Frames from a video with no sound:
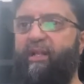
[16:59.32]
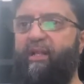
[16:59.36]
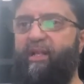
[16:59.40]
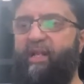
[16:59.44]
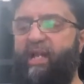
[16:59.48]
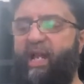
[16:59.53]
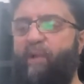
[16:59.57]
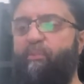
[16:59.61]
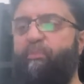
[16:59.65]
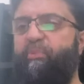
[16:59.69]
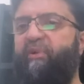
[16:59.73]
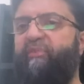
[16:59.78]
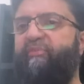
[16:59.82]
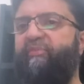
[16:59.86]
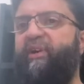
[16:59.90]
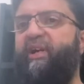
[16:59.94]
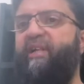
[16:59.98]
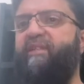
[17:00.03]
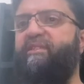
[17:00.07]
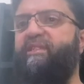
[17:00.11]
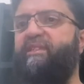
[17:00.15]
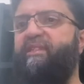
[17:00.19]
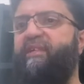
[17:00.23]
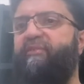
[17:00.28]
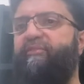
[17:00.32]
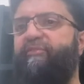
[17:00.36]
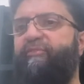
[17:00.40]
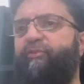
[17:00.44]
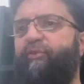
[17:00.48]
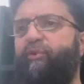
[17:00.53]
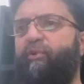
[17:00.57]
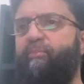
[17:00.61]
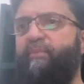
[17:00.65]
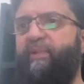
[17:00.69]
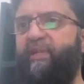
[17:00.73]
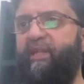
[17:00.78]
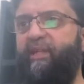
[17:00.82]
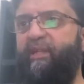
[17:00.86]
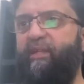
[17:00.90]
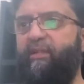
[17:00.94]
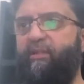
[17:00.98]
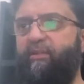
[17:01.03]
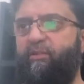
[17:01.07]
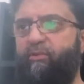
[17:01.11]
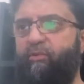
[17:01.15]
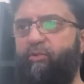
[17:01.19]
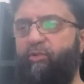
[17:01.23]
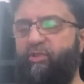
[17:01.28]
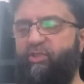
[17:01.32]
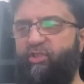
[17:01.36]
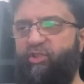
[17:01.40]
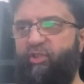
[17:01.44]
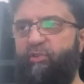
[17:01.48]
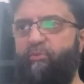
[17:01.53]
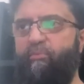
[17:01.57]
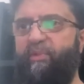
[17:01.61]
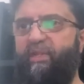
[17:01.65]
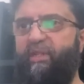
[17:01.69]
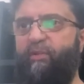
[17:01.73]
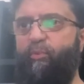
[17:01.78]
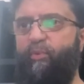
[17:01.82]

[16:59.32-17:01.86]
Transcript: and provided it for me or to me